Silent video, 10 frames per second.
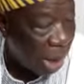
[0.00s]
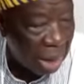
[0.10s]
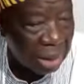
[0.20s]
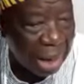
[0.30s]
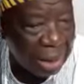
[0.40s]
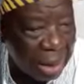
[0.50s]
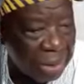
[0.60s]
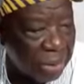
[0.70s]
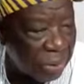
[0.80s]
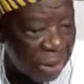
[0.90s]
And like
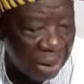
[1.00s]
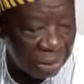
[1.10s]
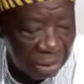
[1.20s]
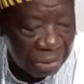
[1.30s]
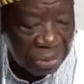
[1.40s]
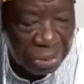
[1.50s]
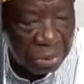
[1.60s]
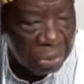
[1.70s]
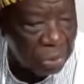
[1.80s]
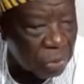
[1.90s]
any other things,
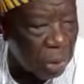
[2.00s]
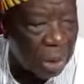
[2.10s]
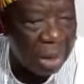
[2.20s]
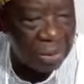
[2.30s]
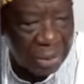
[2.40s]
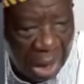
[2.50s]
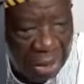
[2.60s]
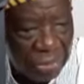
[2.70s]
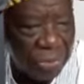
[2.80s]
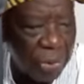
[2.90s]
we can
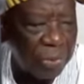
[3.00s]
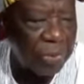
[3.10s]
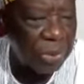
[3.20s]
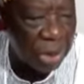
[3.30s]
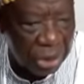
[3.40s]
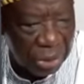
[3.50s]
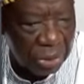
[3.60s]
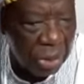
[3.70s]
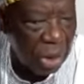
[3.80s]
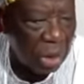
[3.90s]
start from
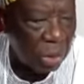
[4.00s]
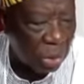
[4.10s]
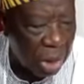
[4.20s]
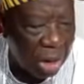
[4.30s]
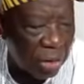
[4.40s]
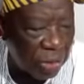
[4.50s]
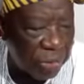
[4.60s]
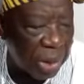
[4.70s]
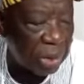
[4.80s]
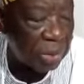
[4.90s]
state, local
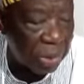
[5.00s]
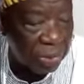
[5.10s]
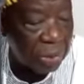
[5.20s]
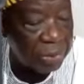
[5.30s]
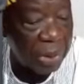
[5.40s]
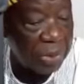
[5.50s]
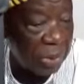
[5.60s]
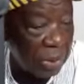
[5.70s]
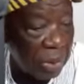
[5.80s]
government, and all that.